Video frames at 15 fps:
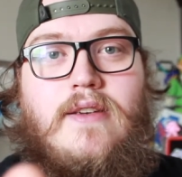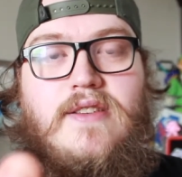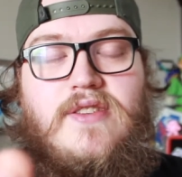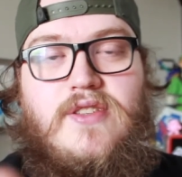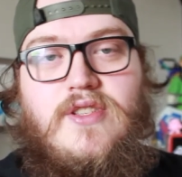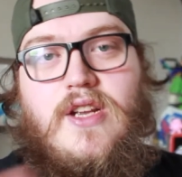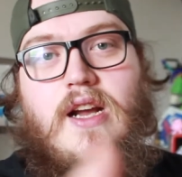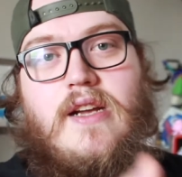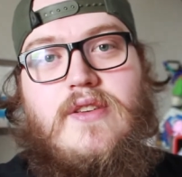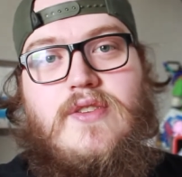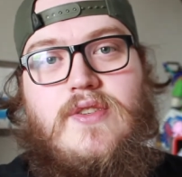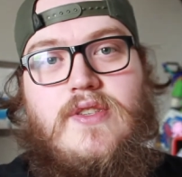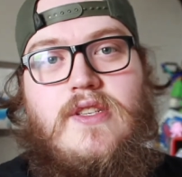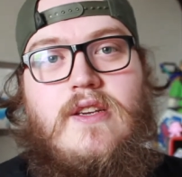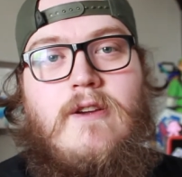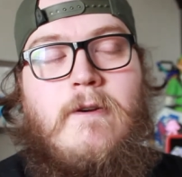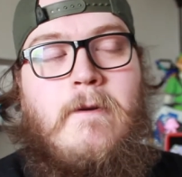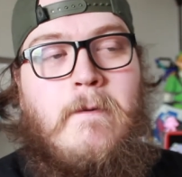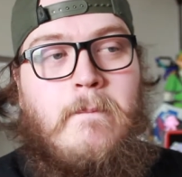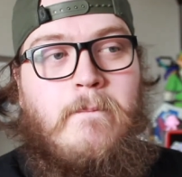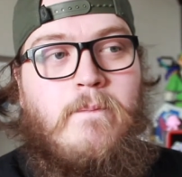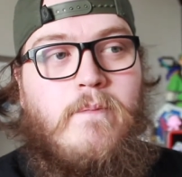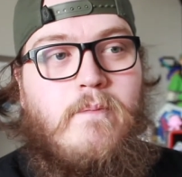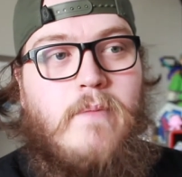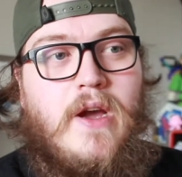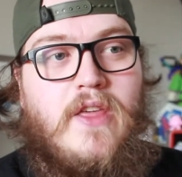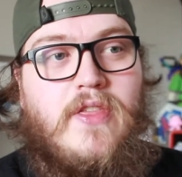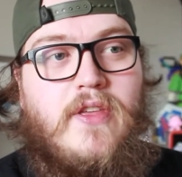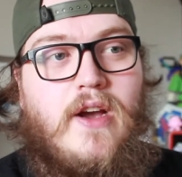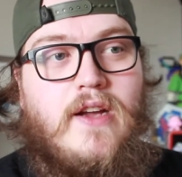discuss my
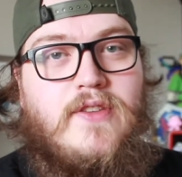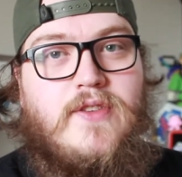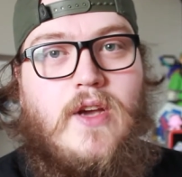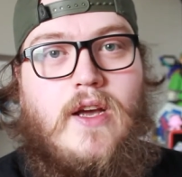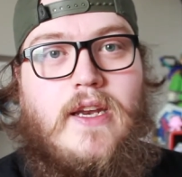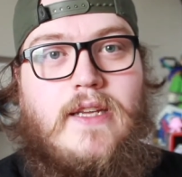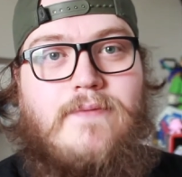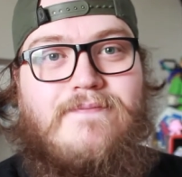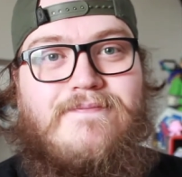thoughts on it.